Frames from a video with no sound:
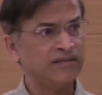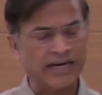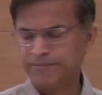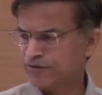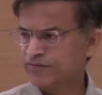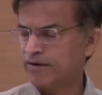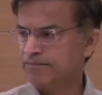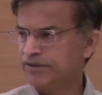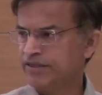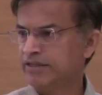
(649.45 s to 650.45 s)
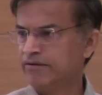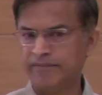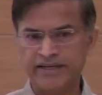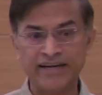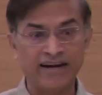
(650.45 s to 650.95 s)
type of company. They were
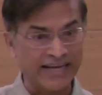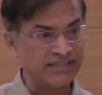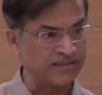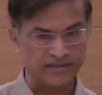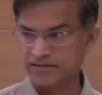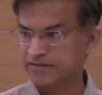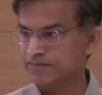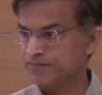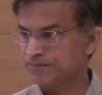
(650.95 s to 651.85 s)
making lenses.